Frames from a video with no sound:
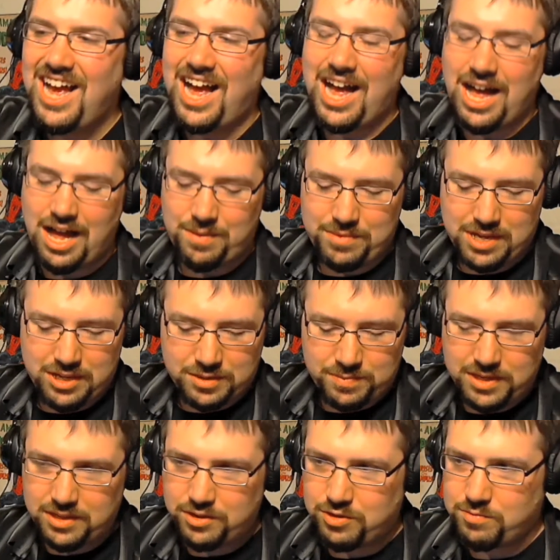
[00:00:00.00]
Um, can you
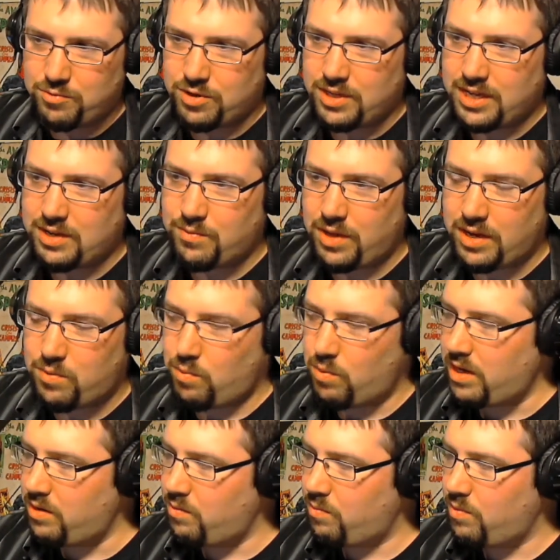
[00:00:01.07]
speak a little more like like
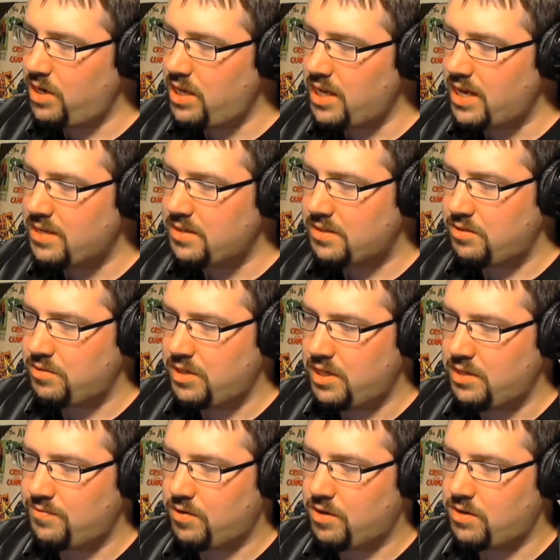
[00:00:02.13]
what what are you guys doing
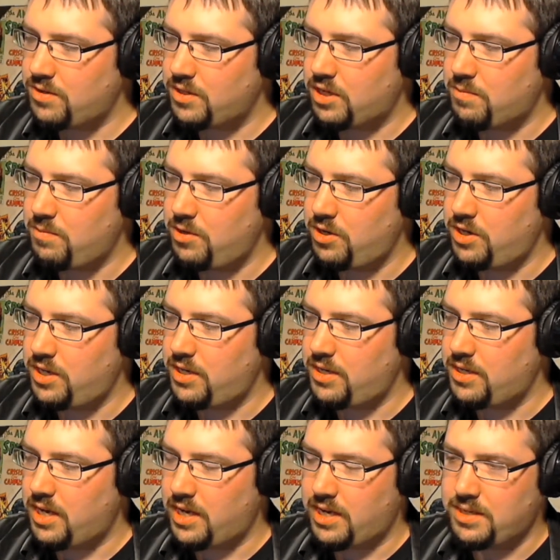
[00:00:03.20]
as far as the
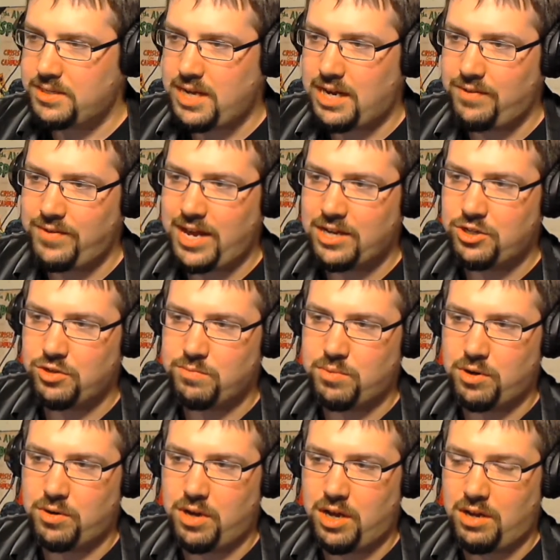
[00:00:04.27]
community uh, side of National
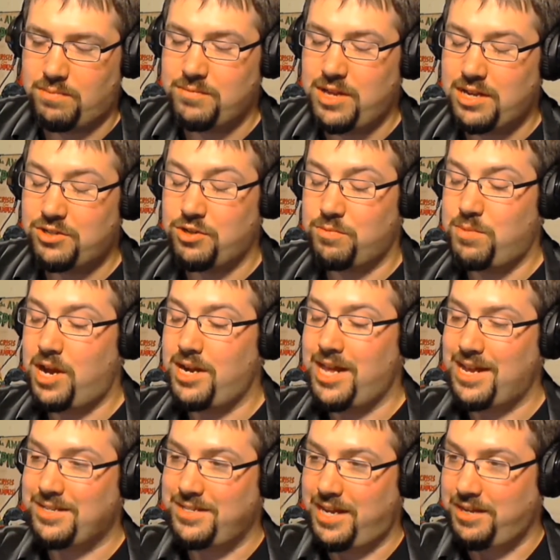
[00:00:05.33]
Pro, uh, National
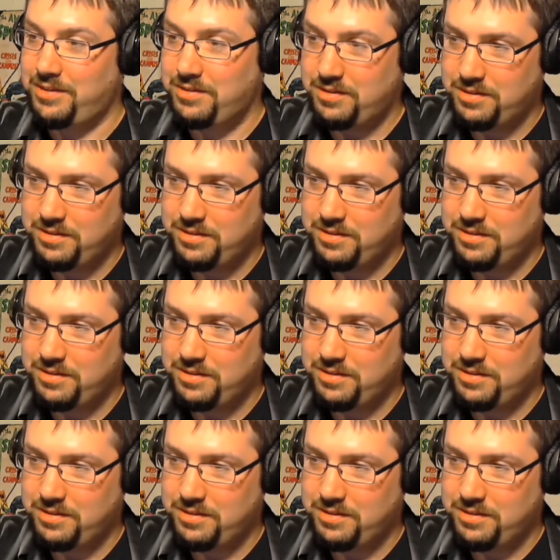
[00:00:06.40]
Podcast Day?